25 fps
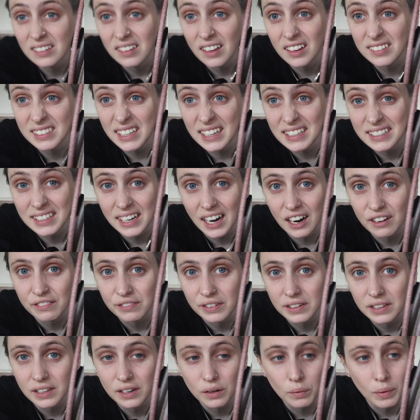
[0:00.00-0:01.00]
I'll test it out
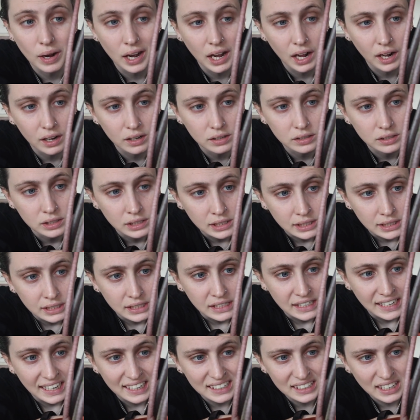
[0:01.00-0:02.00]
for a little while
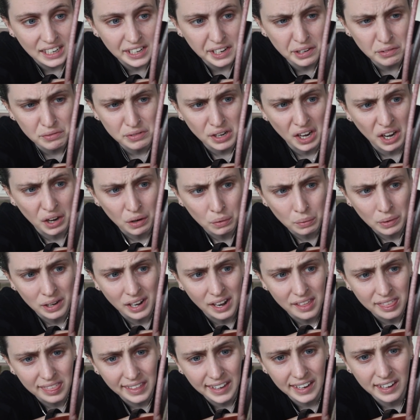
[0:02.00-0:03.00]
and let you know what
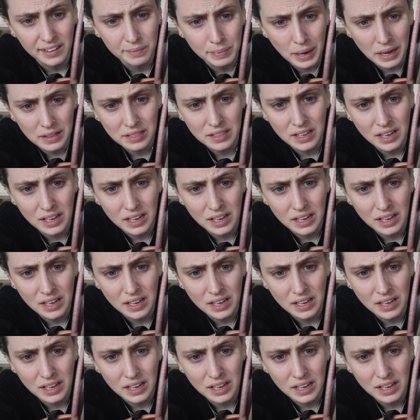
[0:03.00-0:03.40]
I think about